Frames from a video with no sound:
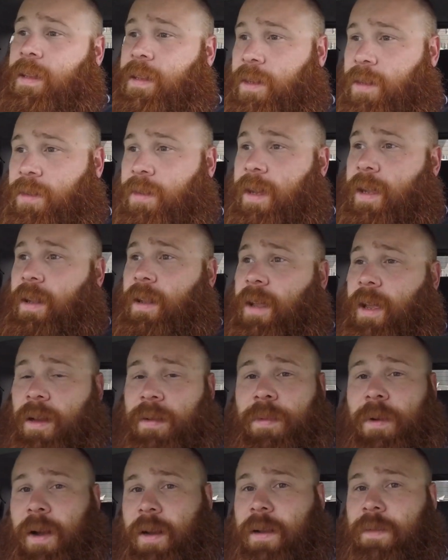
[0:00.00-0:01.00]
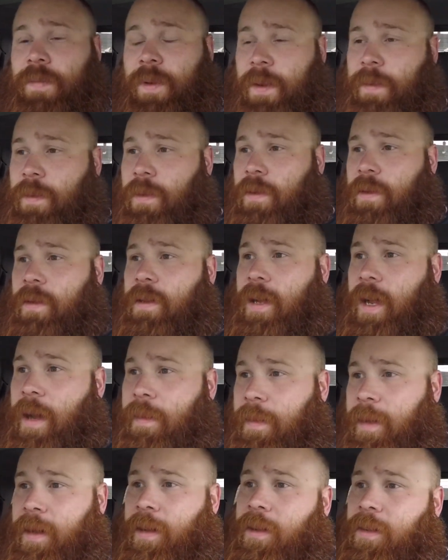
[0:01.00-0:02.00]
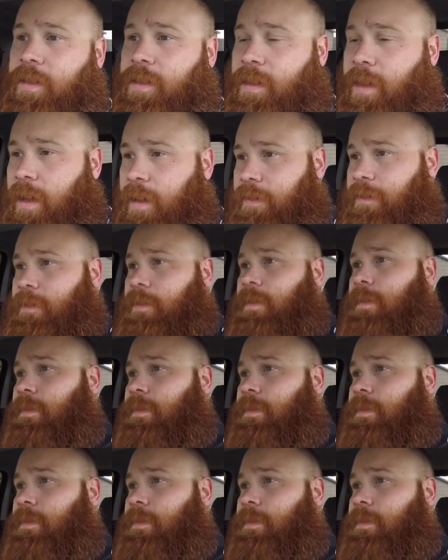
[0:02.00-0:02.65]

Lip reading: you'll get like-minded people commenting your stuff.